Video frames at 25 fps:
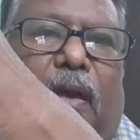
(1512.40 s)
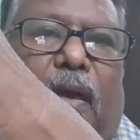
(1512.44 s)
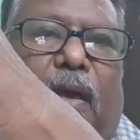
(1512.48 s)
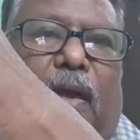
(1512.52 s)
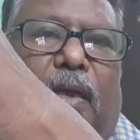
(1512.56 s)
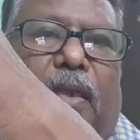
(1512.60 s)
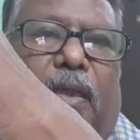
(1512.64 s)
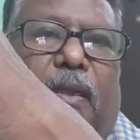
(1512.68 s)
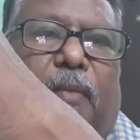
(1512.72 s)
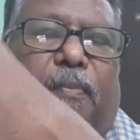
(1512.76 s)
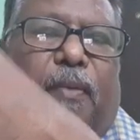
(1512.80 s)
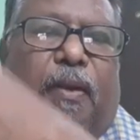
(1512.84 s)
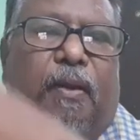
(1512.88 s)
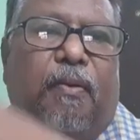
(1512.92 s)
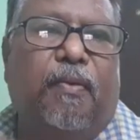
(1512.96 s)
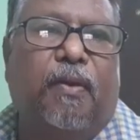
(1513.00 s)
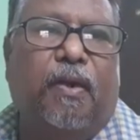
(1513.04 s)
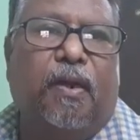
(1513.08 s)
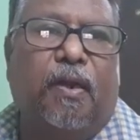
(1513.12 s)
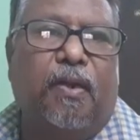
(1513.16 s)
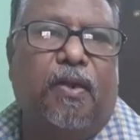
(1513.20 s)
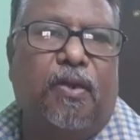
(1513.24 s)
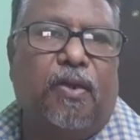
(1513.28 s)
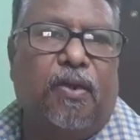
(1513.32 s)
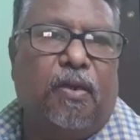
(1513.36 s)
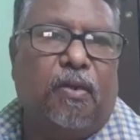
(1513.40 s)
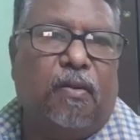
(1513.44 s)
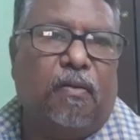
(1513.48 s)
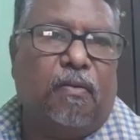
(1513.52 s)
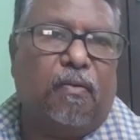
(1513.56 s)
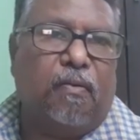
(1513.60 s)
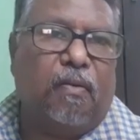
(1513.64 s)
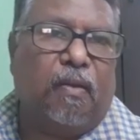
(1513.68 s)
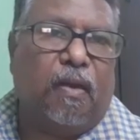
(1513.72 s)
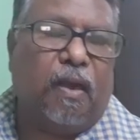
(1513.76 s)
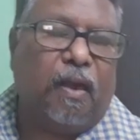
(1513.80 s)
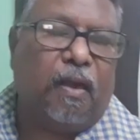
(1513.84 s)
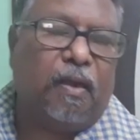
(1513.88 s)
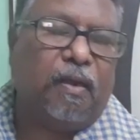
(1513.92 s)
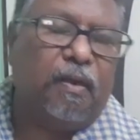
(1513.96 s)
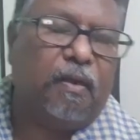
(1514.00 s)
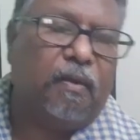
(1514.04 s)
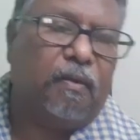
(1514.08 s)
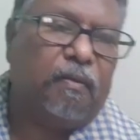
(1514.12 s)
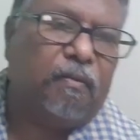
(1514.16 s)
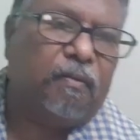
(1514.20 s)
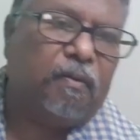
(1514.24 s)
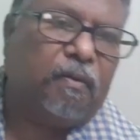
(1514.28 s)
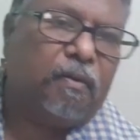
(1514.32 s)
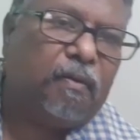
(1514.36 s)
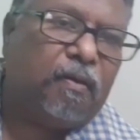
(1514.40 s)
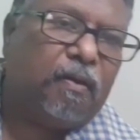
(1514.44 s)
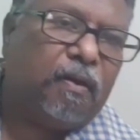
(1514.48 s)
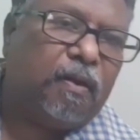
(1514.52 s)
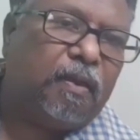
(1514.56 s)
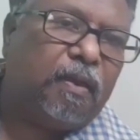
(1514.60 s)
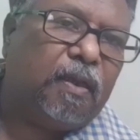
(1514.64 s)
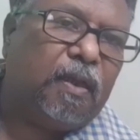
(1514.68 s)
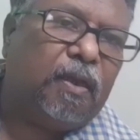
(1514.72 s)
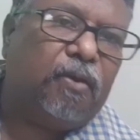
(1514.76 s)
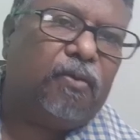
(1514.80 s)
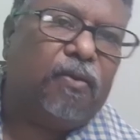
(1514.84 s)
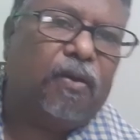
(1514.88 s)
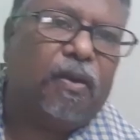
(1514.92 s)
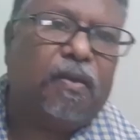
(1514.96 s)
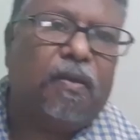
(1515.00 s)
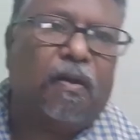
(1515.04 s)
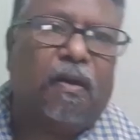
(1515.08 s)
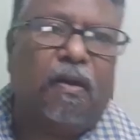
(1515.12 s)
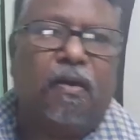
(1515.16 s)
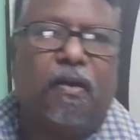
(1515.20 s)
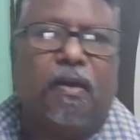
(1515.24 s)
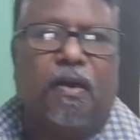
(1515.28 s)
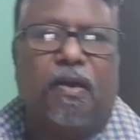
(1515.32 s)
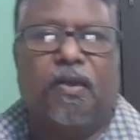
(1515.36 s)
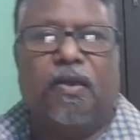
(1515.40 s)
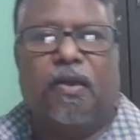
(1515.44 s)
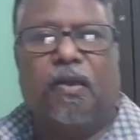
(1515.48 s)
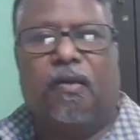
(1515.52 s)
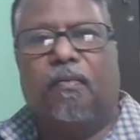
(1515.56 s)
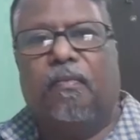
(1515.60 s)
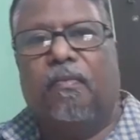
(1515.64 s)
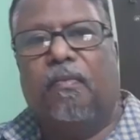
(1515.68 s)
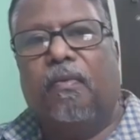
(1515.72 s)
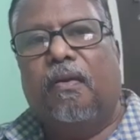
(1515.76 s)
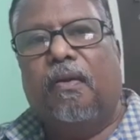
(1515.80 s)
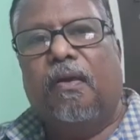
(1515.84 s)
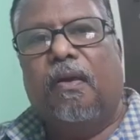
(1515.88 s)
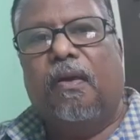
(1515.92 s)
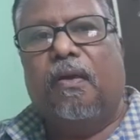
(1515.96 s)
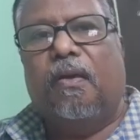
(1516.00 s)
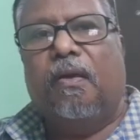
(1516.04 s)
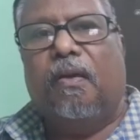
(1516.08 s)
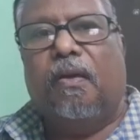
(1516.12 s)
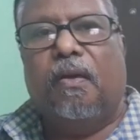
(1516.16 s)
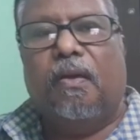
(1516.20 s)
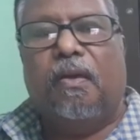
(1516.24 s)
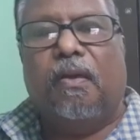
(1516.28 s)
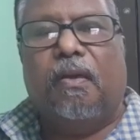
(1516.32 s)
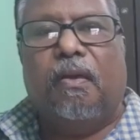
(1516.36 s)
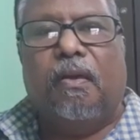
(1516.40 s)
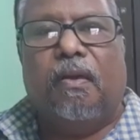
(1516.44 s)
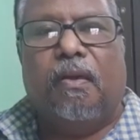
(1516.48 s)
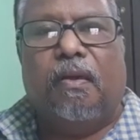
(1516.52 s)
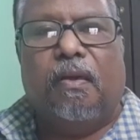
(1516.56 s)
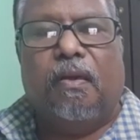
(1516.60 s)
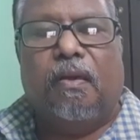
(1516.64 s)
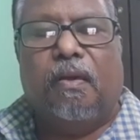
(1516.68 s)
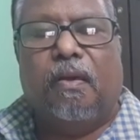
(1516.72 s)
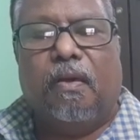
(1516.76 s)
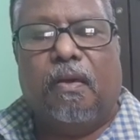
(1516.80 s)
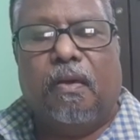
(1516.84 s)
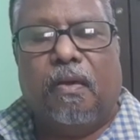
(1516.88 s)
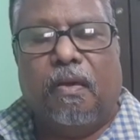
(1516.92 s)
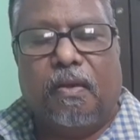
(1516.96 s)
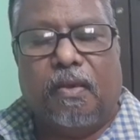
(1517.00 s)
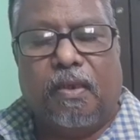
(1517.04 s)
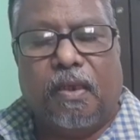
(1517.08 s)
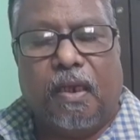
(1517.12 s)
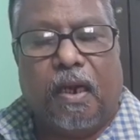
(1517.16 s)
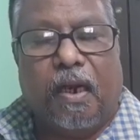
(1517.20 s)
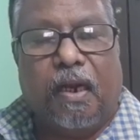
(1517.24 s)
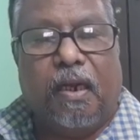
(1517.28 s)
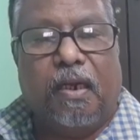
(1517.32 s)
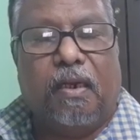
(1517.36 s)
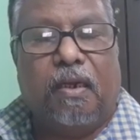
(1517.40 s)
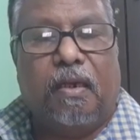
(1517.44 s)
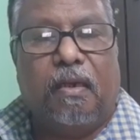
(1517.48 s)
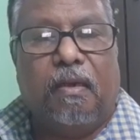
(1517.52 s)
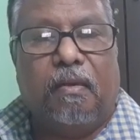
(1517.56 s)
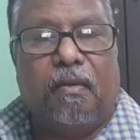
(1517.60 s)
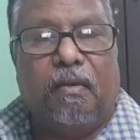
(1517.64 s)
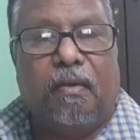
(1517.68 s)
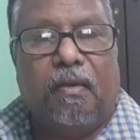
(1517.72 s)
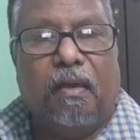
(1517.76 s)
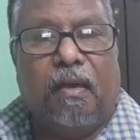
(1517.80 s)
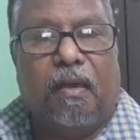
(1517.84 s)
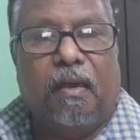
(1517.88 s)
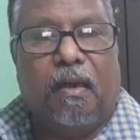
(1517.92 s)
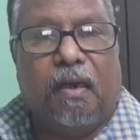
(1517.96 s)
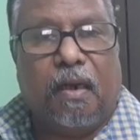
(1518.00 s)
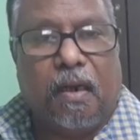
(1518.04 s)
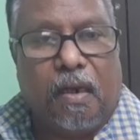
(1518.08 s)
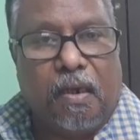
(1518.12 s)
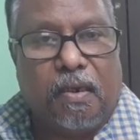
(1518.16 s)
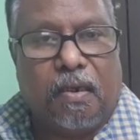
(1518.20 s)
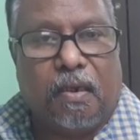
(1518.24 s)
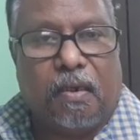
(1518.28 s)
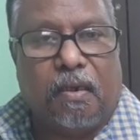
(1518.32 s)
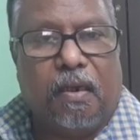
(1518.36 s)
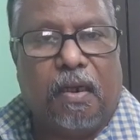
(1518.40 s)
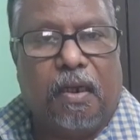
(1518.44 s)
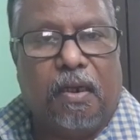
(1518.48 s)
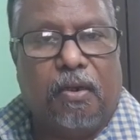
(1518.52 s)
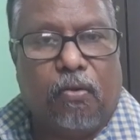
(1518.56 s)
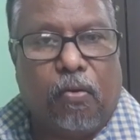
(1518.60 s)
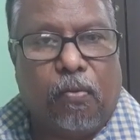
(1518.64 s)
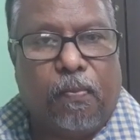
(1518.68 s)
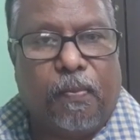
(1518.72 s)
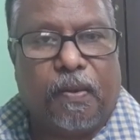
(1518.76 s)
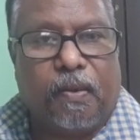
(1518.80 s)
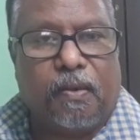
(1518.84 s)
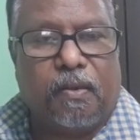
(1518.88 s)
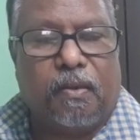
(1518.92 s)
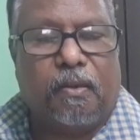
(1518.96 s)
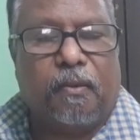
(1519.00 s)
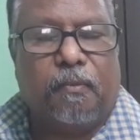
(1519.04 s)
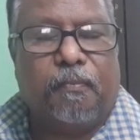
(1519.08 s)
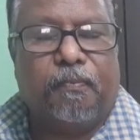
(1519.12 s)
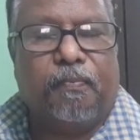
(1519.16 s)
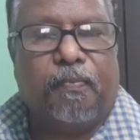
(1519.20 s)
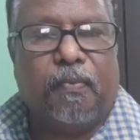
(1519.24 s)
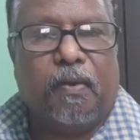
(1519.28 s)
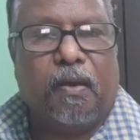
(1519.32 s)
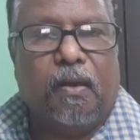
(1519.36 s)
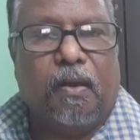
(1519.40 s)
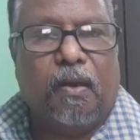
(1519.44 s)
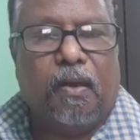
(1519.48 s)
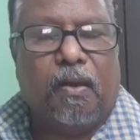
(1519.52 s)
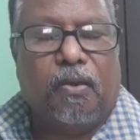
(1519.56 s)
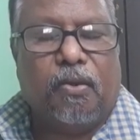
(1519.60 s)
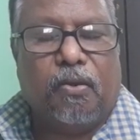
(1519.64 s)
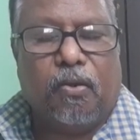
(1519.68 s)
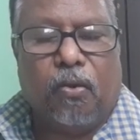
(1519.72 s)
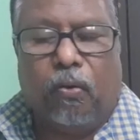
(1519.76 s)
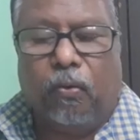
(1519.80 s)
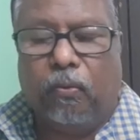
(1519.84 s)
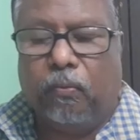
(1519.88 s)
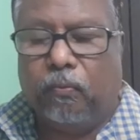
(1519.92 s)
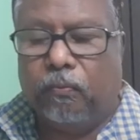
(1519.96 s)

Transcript: in the pelvic region and in the urethral region, genital region it opens. So